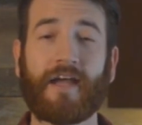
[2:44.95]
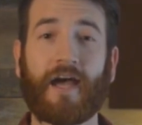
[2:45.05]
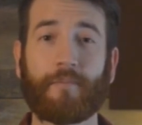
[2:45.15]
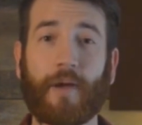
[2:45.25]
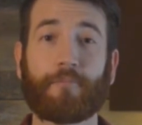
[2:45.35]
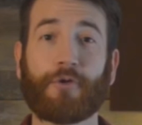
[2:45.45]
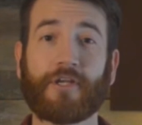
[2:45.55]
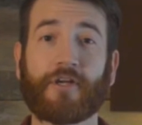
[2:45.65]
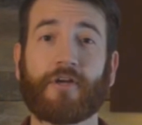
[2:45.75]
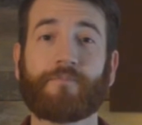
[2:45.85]
Um, I'm
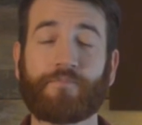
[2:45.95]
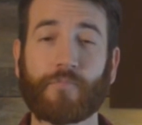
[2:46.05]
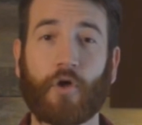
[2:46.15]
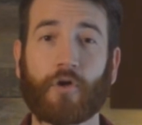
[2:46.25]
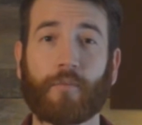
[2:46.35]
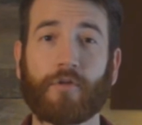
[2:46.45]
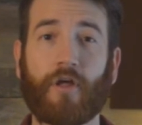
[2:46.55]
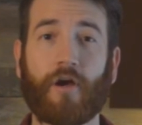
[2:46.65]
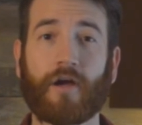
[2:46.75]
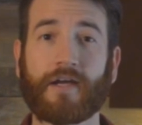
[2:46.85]
putting on our
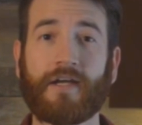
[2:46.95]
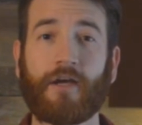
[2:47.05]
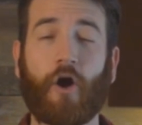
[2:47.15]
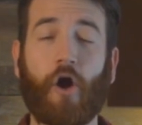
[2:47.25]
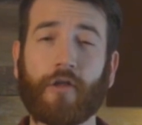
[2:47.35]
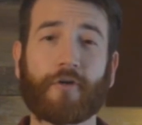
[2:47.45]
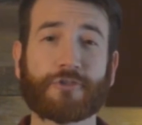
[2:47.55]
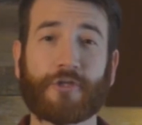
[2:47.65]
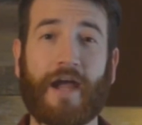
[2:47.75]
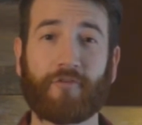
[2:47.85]
blog all of our
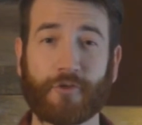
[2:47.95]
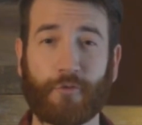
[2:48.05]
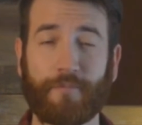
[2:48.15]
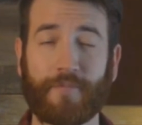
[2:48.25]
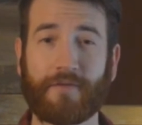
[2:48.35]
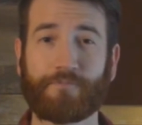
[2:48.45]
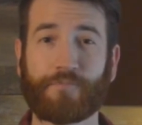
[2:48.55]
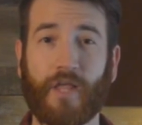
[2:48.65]
travel equipment,